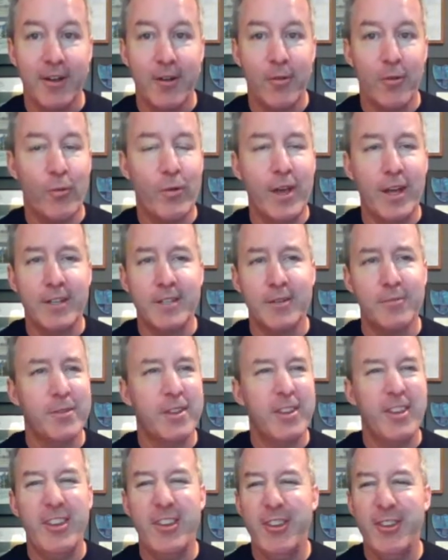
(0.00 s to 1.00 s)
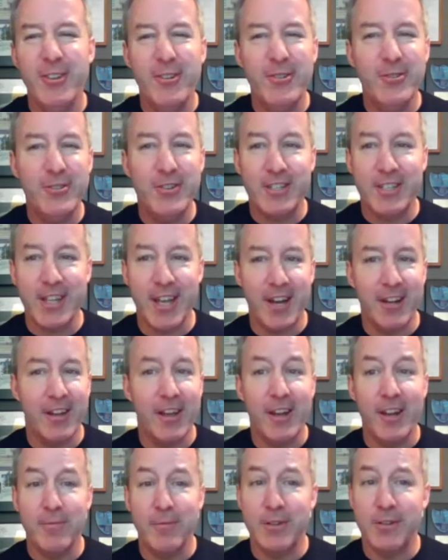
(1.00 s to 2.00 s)
We had some huge satellite
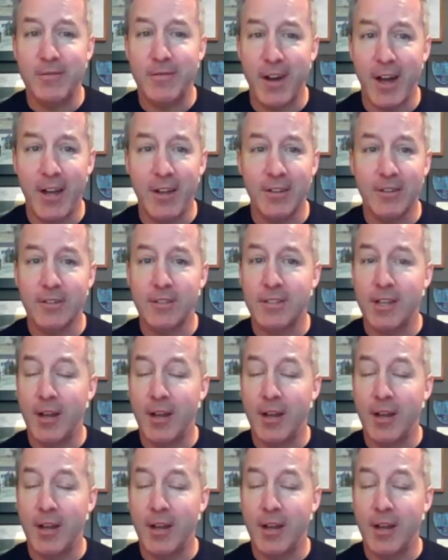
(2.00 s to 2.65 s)
image files